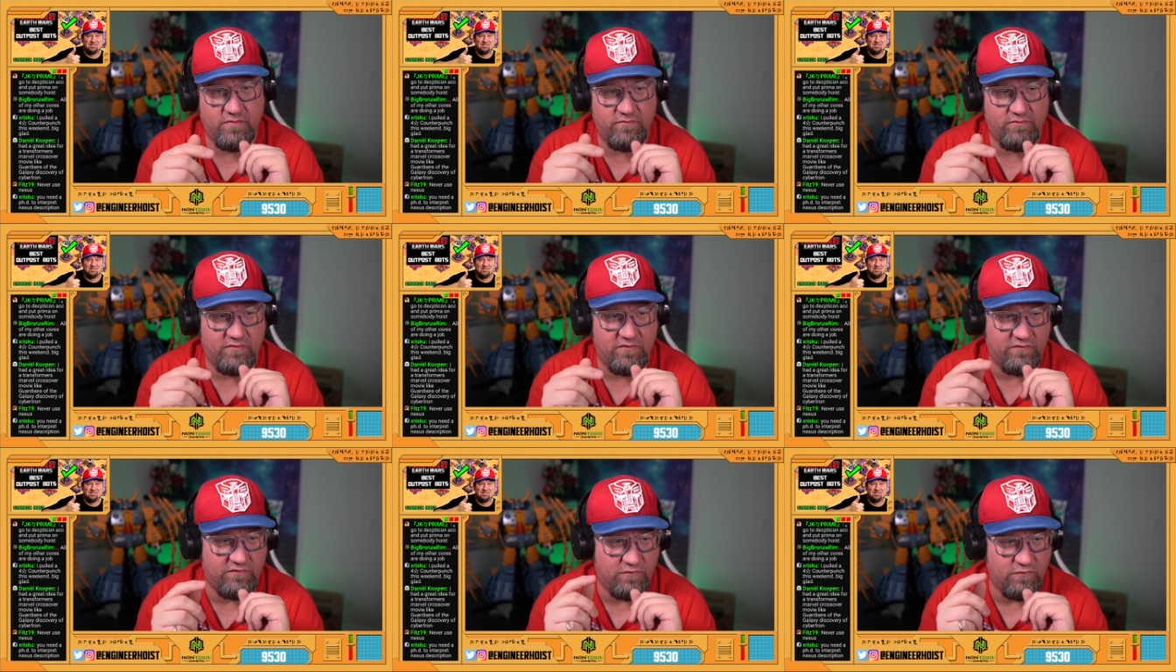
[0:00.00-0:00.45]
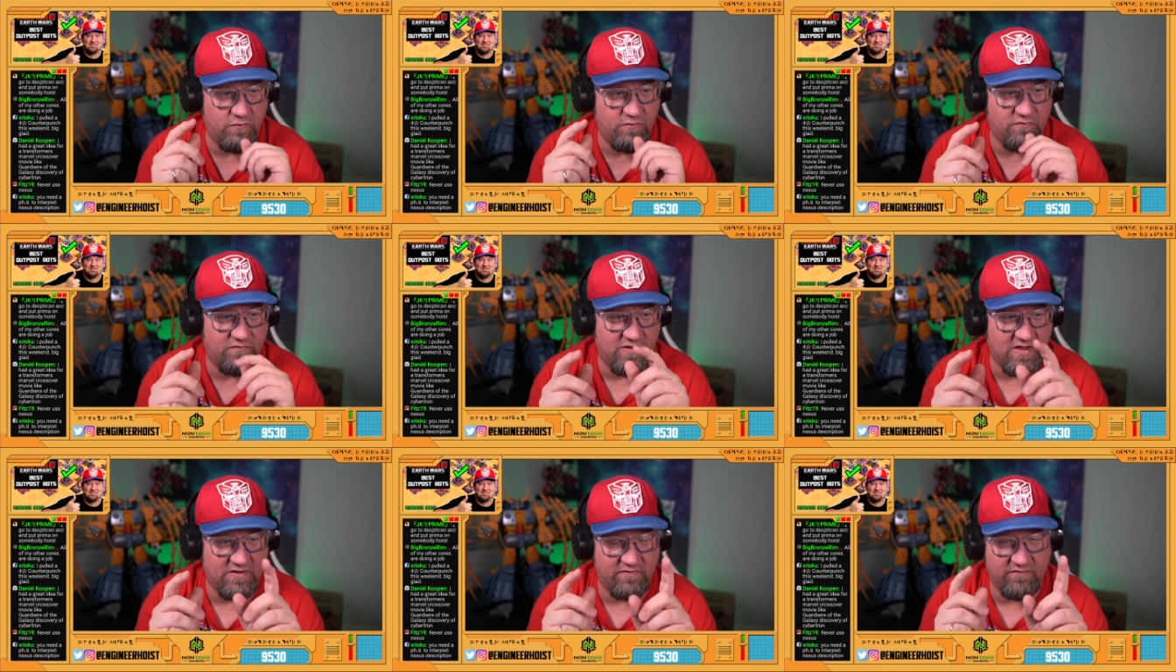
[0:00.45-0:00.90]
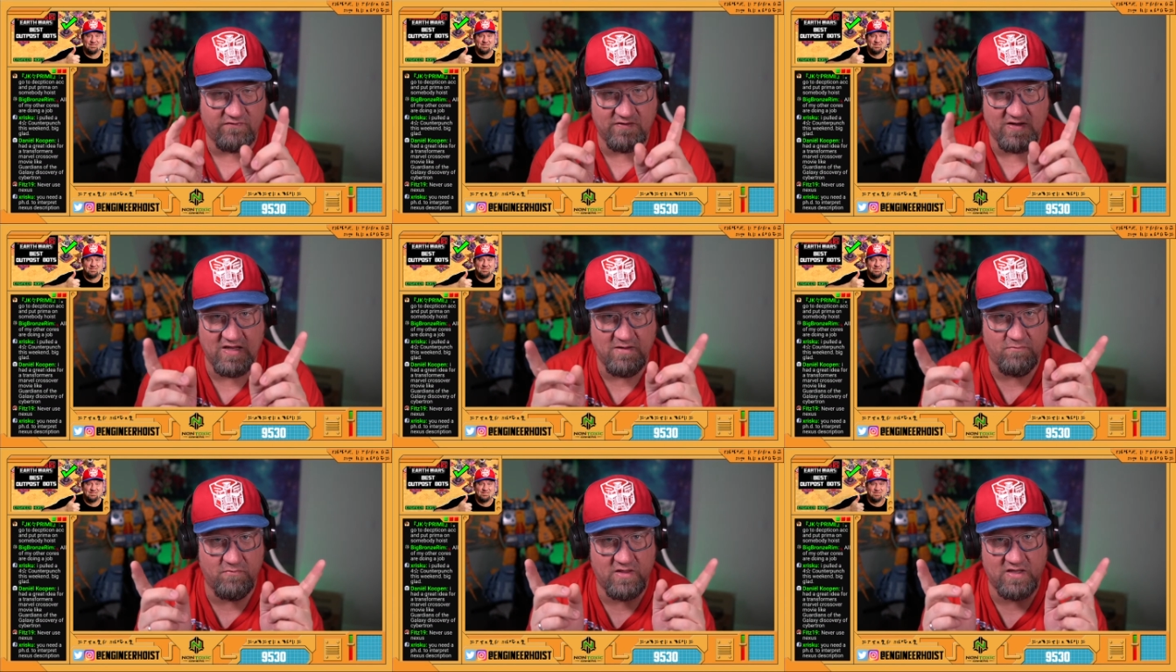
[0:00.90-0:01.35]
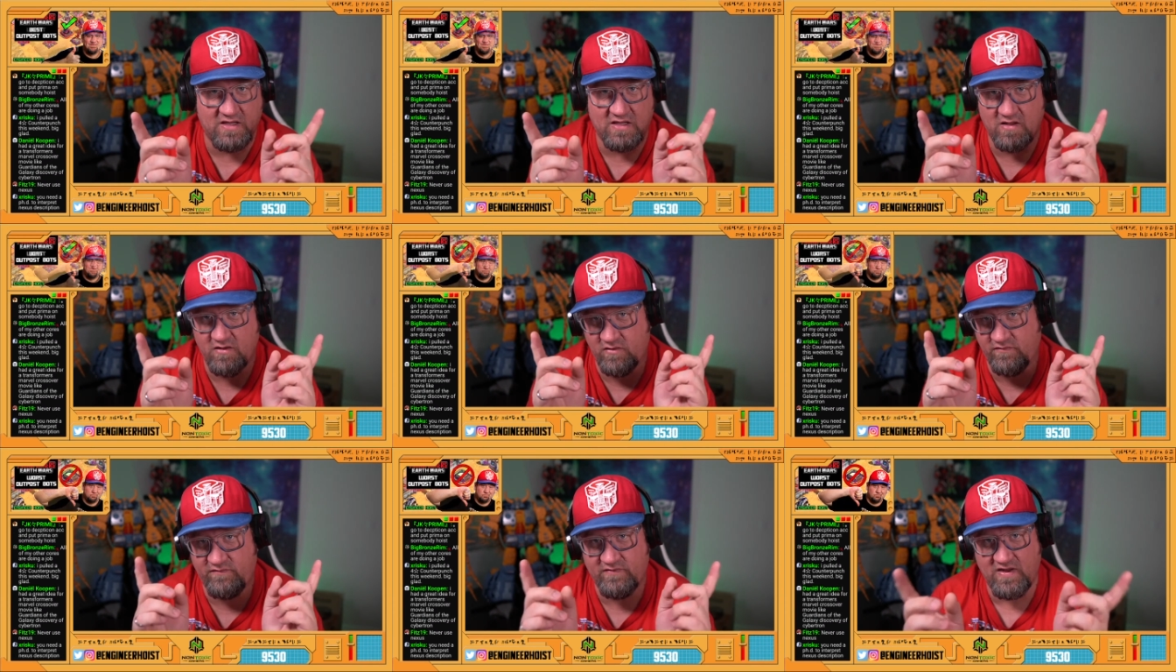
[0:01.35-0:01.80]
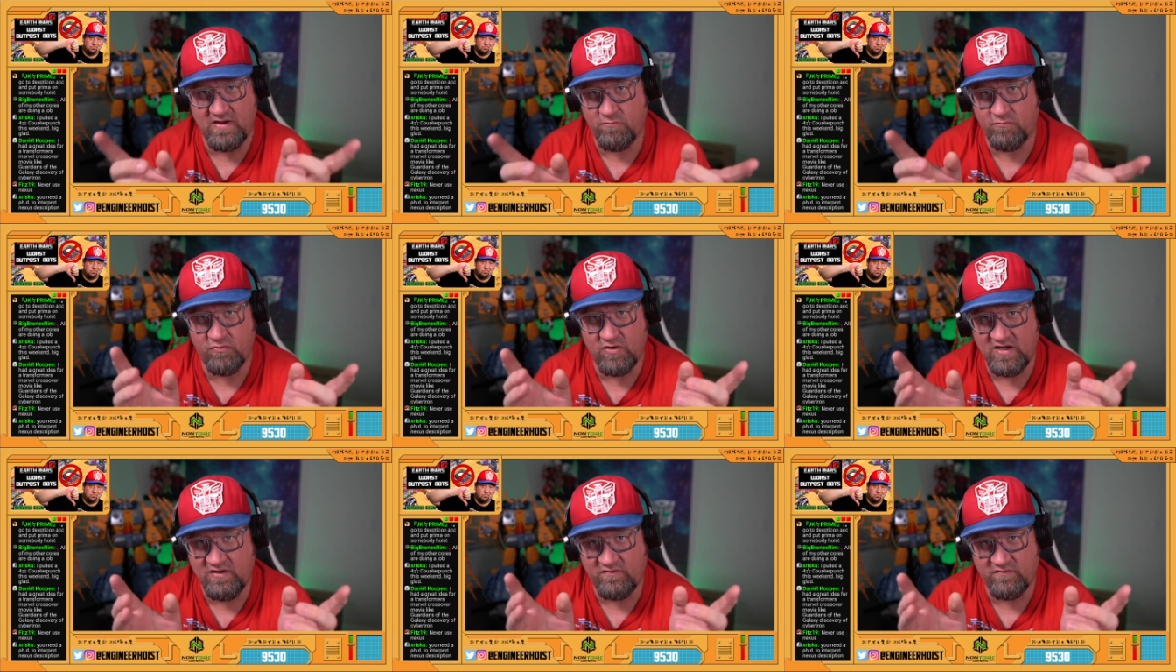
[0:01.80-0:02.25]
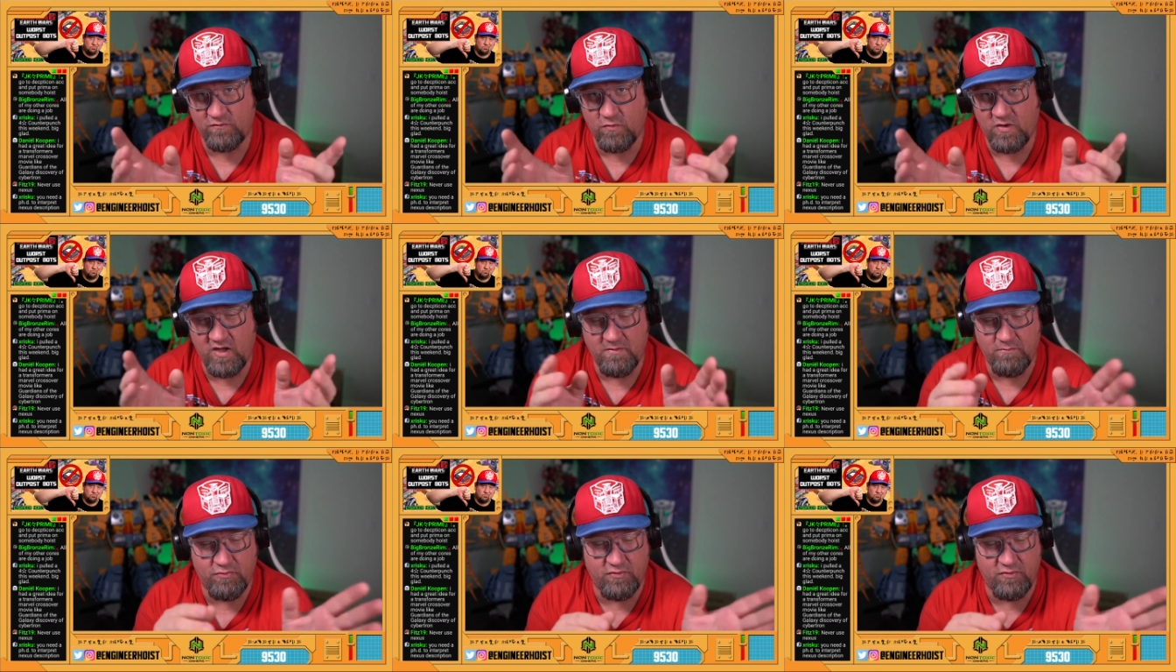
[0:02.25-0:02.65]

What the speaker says: just use that same same raid squad,